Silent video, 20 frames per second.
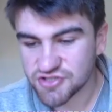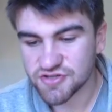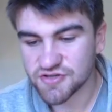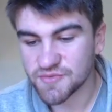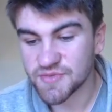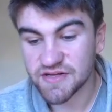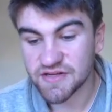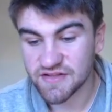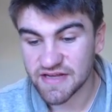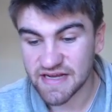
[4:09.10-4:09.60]
have
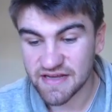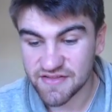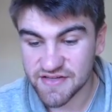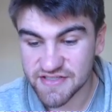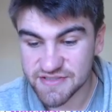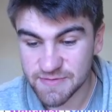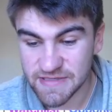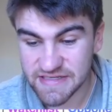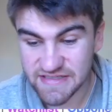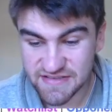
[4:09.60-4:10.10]
been allowed
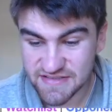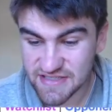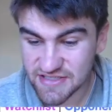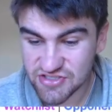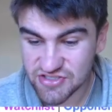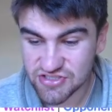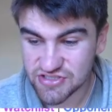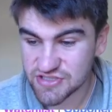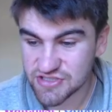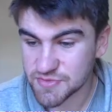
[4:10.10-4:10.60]
this many
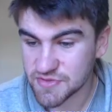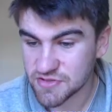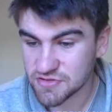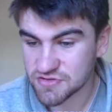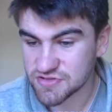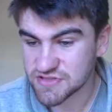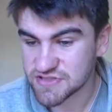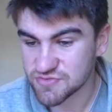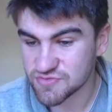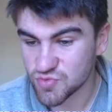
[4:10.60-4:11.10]
touches, to be
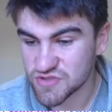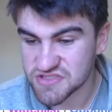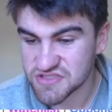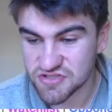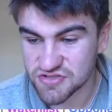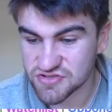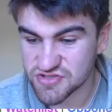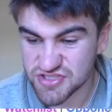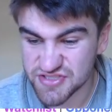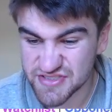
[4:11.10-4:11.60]
honest, and West
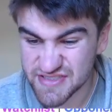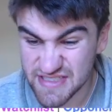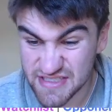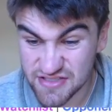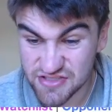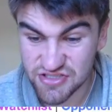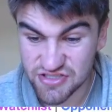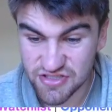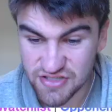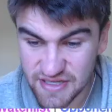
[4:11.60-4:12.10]
Coast just
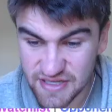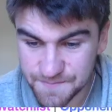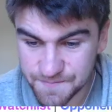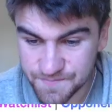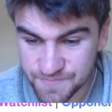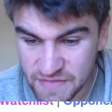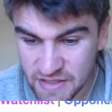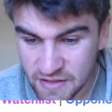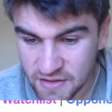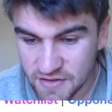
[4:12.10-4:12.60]
didn't turn
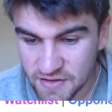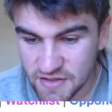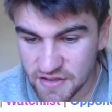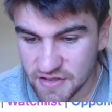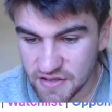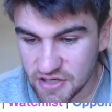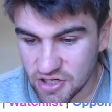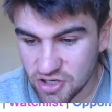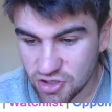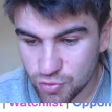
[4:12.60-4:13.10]
up.
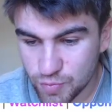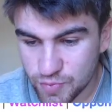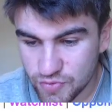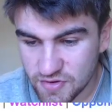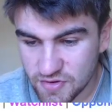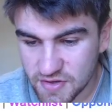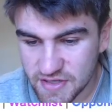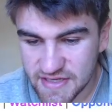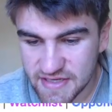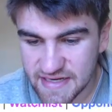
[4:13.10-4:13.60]

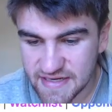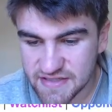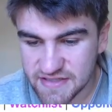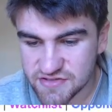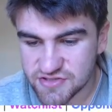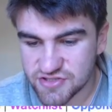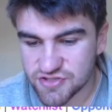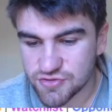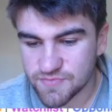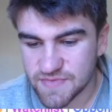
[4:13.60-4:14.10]
O'Brien,
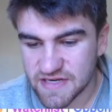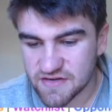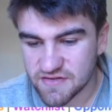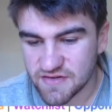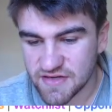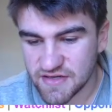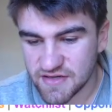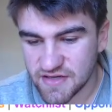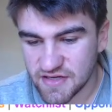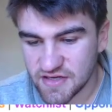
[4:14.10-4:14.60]
82.
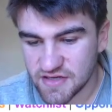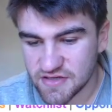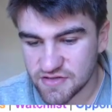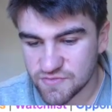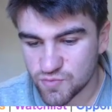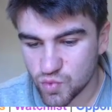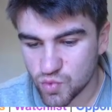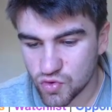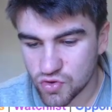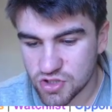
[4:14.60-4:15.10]

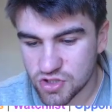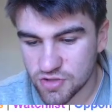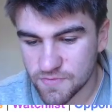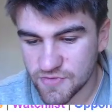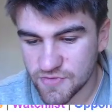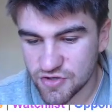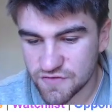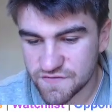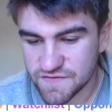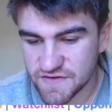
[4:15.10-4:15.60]
McElhaney, Walker,
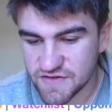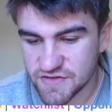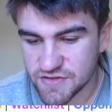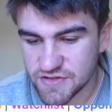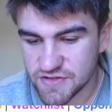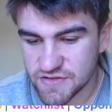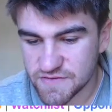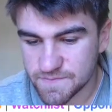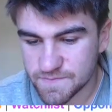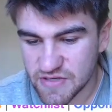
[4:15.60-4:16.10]

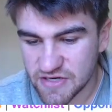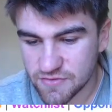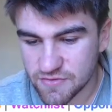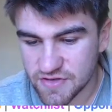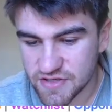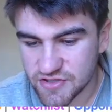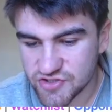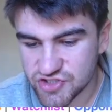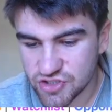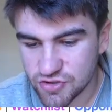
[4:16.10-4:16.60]
Murphy,
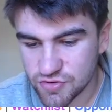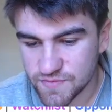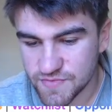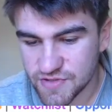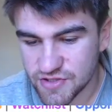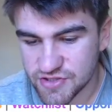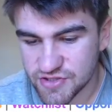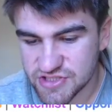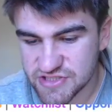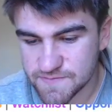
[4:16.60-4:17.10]
Berry,
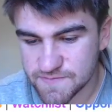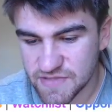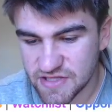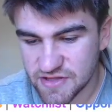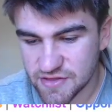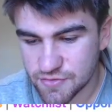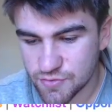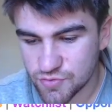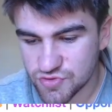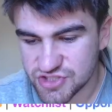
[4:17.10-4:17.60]
Schoenberg,
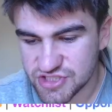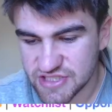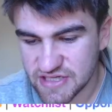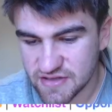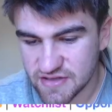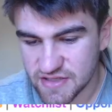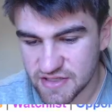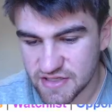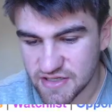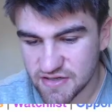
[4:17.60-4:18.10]
Smith,
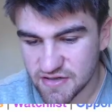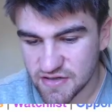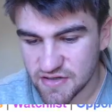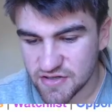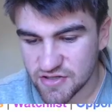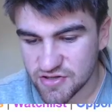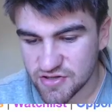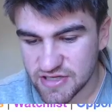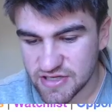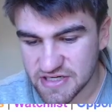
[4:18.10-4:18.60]
Rochelle,
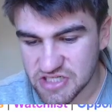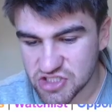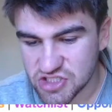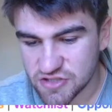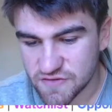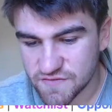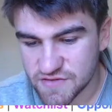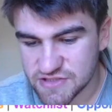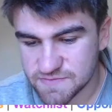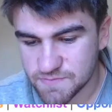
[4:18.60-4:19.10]

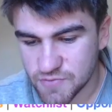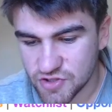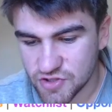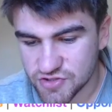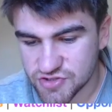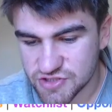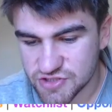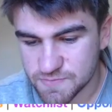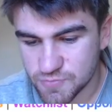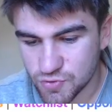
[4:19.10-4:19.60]
Nankervis,
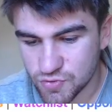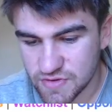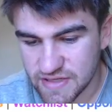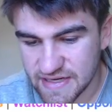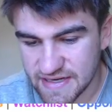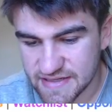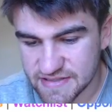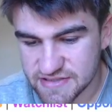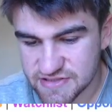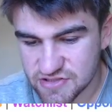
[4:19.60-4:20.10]
Burgess,
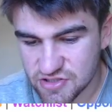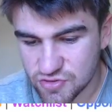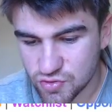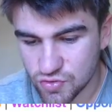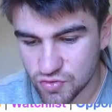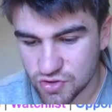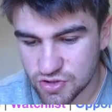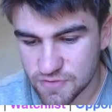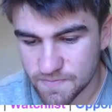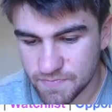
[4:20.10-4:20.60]
Borlas,
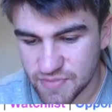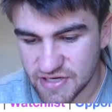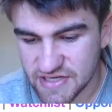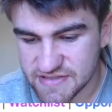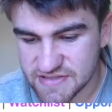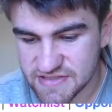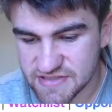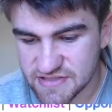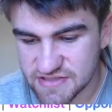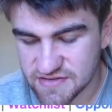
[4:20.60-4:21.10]
Cook,
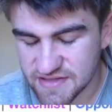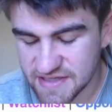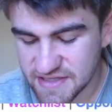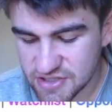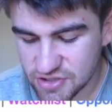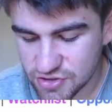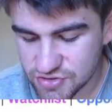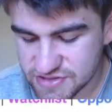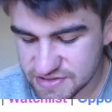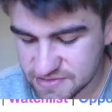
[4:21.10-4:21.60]
but
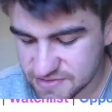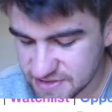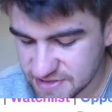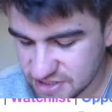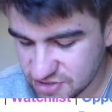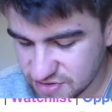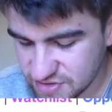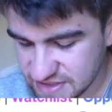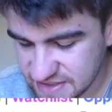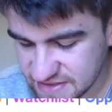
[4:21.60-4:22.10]
Soligo.
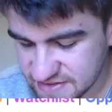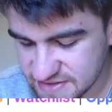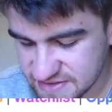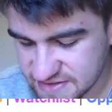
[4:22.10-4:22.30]
Soligo, I need to